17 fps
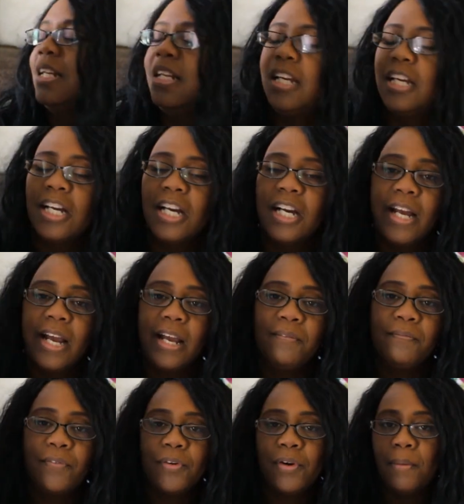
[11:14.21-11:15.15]
in here,
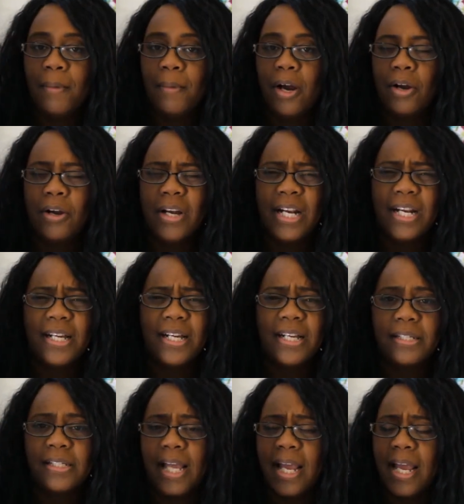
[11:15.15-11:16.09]
and for
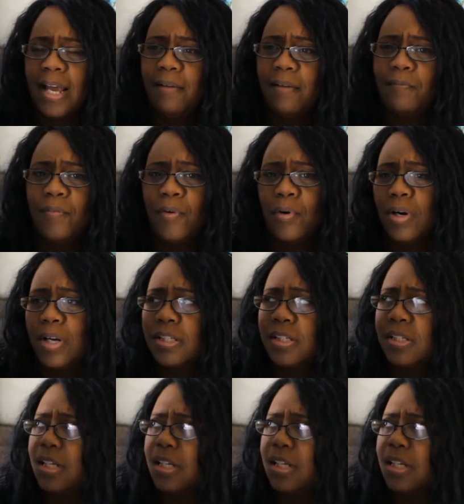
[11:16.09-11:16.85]
margaritas, and for